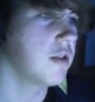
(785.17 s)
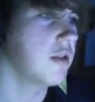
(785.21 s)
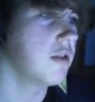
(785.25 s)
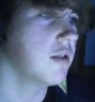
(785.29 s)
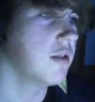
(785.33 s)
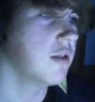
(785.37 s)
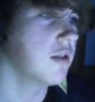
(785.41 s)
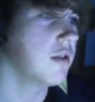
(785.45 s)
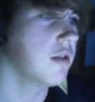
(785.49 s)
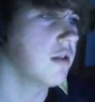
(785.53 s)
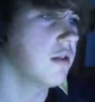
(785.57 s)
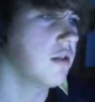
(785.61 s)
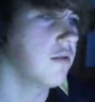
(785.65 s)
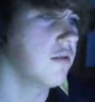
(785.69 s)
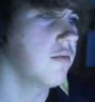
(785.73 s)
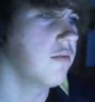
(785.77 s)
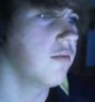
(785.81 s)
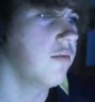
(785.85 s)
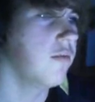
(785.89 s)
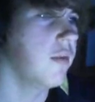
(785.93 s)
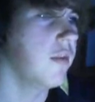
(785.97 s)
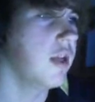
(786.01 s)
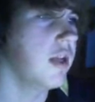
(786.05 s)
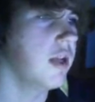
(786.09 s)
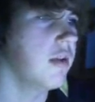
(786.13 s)
This is the
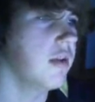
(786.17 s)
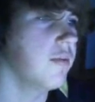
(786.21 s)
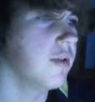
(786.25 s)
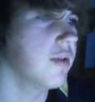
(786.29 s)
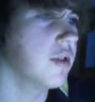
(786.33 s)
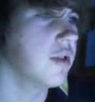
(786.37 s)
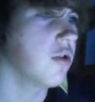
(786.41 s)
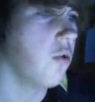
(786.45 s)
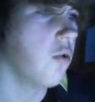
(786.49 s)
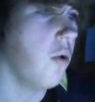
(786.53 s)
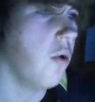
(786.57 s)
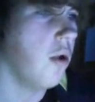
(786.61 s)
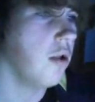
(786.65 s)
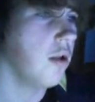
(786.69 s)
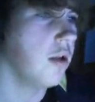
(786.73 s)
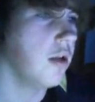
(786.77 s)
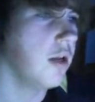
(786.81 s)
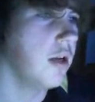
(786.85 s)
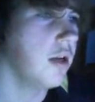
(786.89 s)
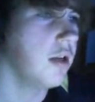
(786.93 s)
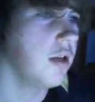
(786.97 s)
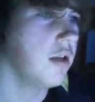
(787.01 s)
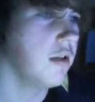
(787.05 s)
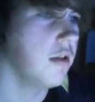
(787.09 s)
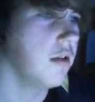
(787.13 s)
mediumest
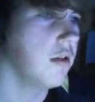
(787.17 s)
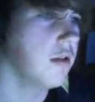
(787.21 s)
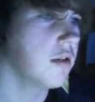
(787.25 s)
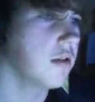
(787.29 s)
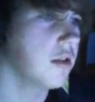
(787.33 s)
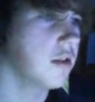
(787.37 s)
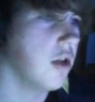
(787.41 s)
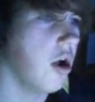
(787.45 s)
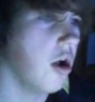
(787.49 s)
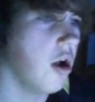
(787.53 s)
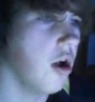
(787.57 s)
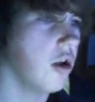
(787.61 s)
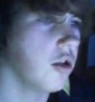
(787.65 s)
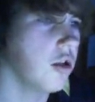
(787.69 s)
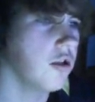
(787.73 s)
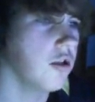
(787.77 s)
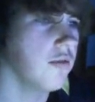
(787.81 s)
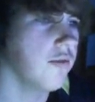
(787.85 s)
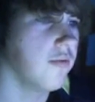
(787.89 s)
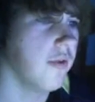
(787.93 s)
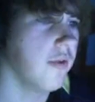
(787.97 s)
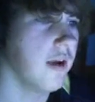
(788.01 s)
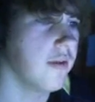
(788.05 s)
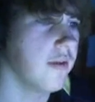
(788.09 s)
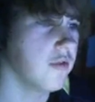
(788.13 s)
quality saw
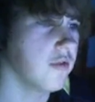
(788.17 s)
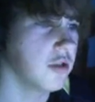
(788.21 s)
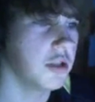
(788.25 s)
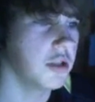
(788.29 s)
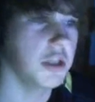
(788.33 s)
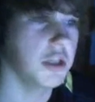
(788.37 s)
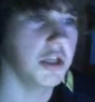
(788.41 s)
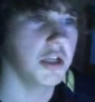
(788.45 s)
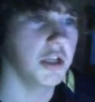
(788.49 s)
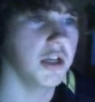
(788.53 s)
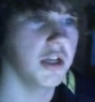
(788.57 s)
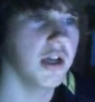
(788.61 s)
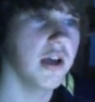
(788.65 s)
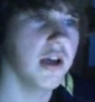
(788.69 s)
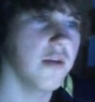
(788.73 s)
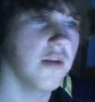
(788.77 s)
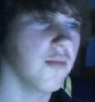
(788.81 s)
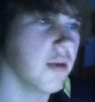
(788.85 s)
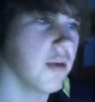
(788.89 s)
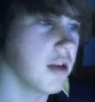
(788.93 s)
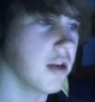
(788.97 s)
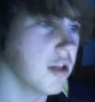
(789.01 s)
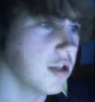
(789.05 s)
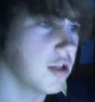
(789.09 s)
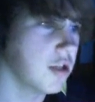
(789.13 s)
you've ever seen,
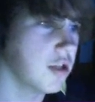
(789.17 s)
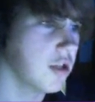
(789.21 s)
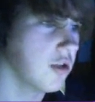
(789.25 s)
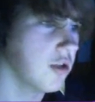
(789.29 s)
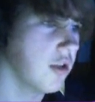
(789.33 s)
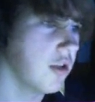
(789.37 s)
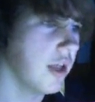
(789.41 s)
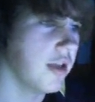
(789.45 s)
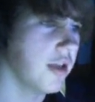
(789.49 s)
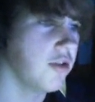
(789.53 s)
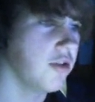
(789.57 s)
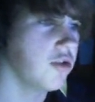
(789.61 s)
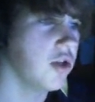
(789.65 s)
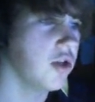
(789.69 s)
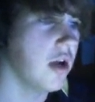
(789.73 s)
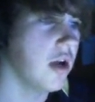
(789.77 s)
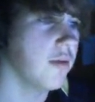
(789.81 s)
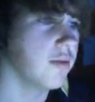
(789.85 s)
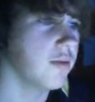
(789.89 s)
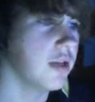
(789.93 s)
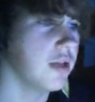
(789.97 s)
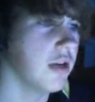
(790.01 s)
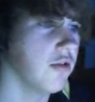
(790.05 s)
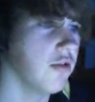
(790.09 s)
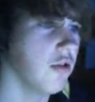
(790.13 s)
but it should let you
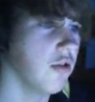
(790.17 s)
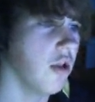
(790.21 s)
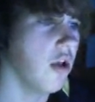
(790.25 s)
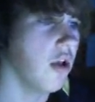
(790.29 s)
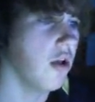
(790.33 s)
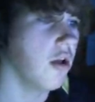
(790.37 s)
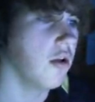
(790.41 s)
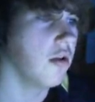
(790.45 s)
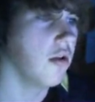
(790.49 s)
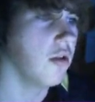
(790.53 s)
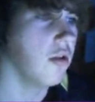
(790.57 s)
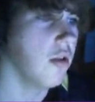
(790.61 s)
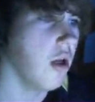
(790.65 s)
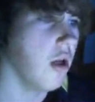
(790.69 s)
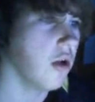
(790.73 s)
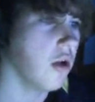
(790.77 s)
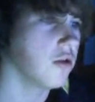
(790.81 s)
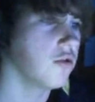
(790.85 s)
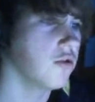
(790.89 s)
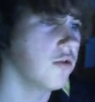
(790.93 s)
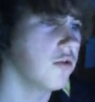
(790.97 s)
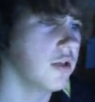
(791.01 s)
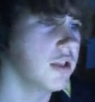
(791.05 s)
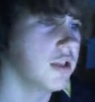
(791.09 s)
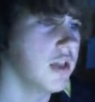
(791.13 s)
chop down lo log
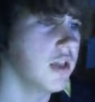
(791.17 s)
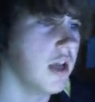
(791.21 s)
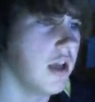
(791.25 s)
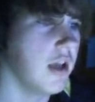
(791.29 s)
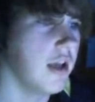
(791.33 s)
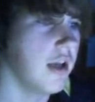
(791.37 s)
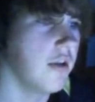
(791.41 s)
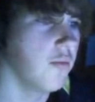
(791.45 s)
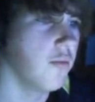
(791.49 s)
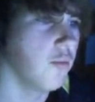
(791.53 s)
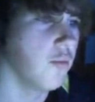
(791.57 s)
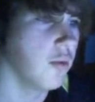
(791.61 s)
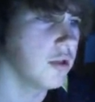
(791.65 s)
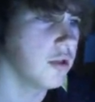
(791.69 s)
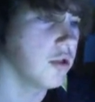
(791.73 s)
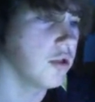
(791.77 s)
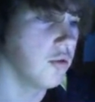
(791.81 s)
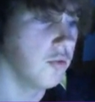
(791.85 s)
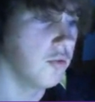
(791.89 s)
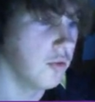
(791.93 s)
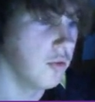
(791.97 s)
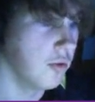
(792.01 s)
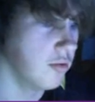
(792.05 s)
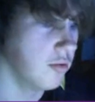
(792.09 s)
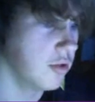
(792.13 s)
trees and whistle
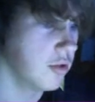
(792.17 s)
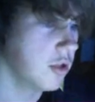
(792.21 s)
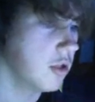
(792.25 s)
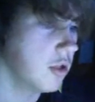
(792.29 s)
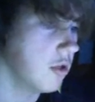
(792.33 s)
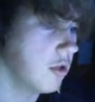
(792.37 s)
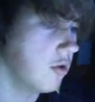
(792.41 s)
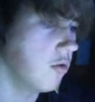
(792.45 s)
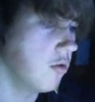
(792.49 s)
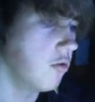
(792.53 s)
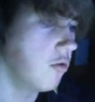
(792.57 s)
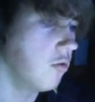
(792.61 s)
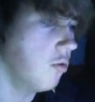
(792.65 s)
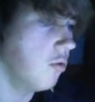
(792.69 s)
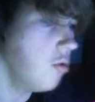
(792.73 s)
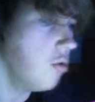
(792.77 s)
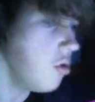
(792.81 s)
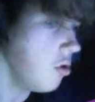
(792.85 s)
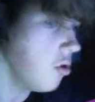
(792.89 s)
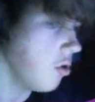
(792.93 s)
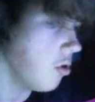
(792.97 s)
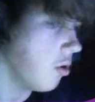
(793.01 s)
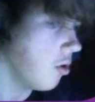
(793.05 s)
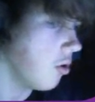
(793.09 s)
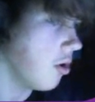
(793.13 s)
roots.
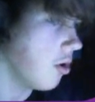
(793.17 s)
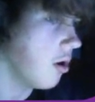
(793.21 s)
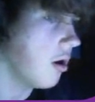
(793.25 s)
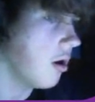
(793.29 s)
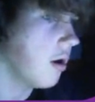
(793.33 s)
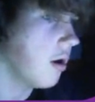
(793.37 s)
Ooh.